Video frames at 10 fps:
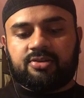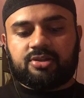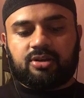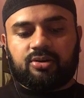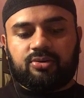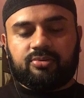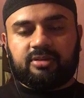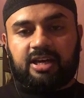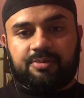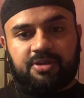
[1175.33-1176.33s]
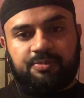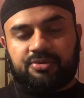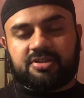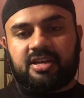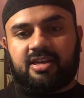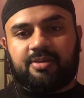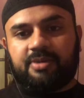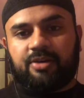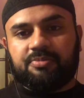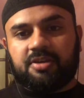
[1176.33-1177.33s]
So a lot of people say that
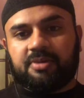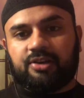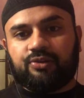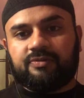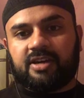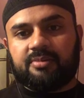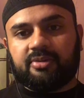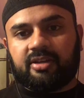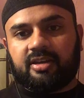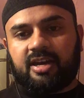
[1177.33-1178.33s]
about me, my own family.